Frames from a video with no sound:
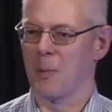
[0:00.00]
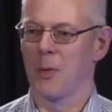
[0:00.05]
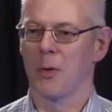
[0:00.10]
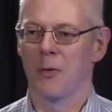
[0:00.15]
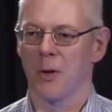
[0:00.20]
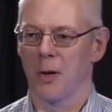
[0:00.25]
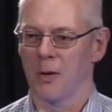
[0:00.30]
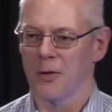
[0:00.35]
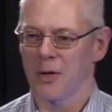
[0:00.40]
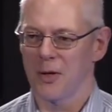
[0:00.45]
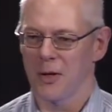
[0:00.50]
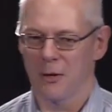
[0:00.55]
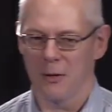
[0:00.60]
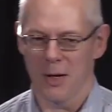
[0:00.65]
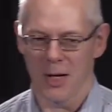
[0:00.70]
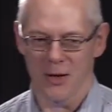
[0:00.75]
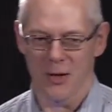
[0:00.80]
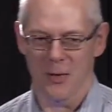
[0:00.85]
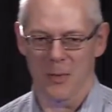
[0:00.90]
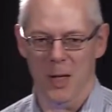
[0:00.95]
move on to the
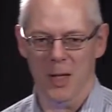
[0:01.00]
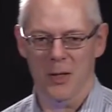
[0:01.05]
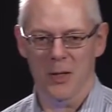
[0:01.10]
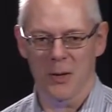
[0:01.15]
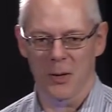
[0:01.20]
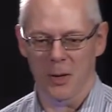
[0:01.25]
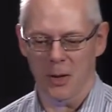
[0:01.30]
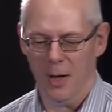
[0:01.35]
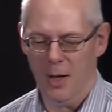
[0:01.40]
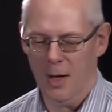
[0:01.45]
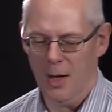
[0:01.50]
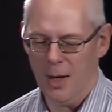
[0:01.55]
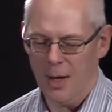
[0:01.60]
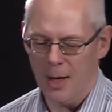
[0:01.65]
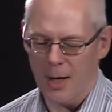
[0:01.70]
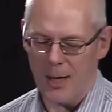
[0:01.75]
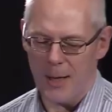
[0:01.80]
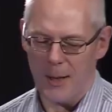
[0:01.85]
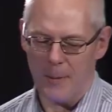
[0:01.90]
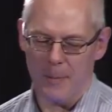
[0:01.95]
rest of my talk.
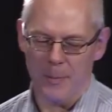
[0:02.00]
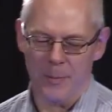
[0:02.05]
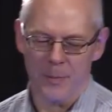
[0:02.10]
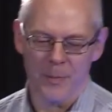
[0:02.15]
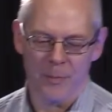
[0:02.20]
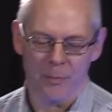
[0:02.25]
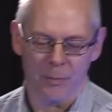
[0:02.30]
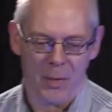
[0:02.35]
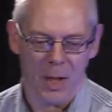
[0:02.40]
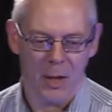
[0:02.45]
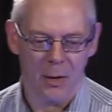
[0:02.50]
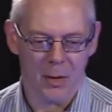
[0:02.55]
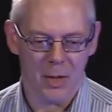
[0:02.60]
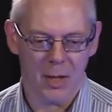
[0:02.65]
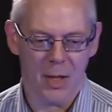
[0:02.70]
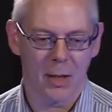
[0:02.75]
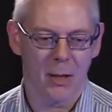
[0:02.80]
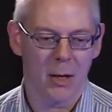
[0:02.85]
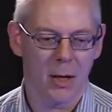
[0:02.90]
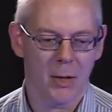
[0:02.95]
You'll
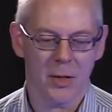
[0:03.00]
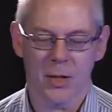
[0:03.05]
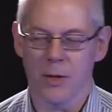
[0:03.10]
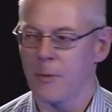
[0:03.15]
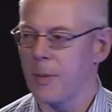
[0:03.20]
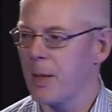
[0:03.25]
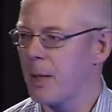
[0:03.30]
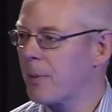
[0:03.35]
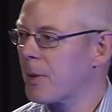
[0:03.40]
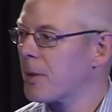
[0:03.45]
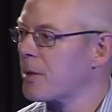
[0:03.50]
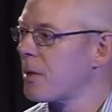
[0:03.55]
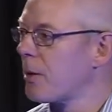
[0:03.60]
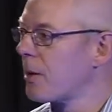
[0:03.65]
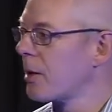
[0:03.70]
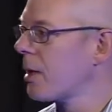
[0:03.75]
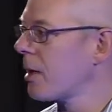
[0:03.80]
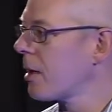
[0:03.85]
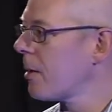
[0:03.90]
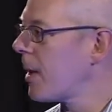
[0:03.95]
see lots of people
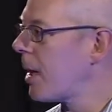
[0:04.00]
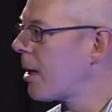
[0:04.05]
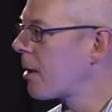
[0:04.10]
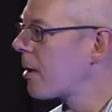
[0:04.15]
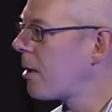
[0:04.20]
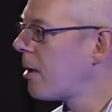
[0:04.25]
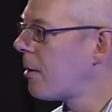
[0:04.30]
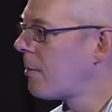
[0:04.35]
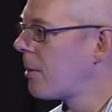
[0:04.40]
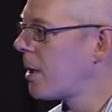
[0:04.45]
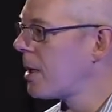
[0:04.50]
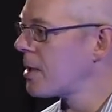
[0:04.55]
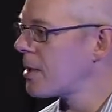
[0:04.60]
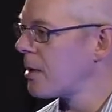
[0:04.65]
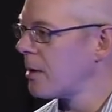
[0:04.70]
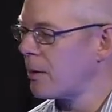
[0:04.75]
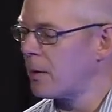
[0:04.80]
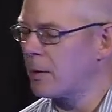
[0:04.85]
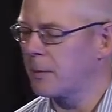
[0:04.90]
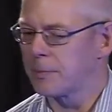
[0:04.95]
talking about Conway's
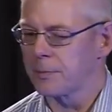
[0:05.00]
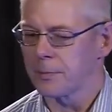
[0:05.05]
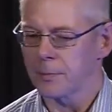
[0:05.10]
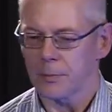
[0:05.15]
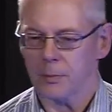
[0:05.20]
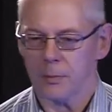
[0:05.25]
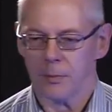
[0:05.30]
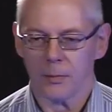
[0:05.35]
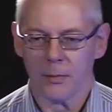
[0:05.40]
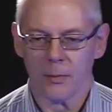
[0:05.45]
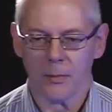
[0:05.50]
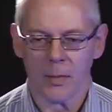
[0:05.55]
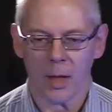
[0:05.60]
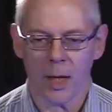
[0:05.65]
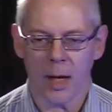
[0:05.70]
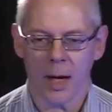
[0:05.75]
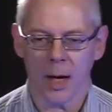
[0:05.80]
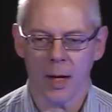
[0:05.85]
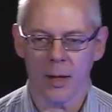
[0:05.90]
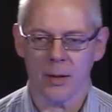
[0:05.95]
Law.
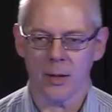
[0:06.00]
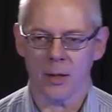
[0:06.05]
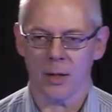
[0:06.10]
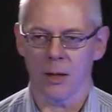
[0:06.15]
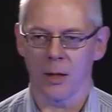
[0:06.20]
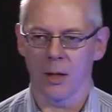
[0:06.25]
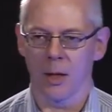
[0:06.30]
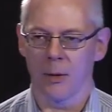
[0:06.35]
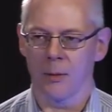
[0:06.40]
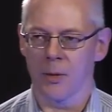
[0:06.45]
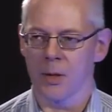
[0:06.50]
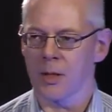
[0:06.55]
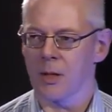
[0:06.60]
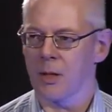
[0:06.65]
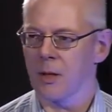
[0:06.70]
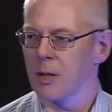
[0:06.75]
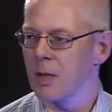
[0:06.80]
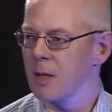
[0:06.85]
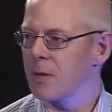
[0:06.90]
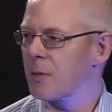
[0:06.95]
And
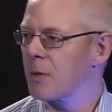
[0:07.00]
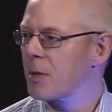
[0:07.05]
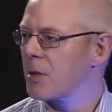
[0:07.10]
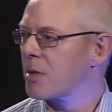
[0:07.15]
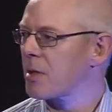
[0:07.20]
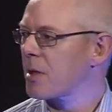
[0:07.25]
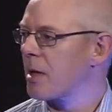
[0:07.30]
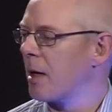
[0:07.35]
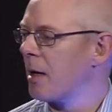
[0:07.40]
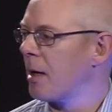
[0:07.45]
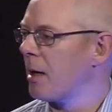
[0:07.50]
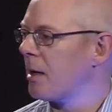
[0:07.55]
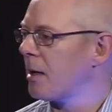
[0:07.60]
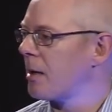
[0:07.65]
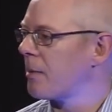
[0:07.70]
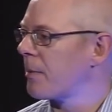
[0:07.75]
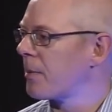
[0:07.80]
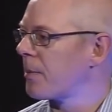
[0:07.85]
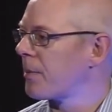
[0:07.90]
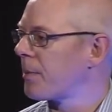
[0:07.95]
this was
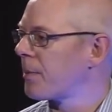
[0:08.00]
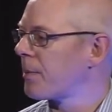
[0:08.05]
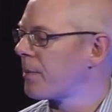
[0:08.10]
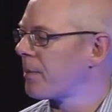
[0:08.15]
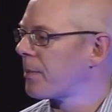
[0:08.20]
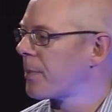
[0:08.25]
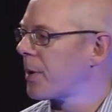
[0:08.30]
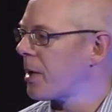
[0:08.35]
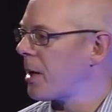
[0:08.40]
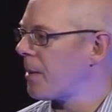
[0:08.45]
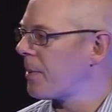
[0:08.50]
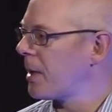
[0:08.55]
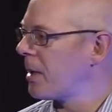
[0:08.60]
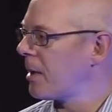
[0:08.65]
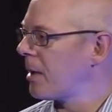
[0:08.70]
put up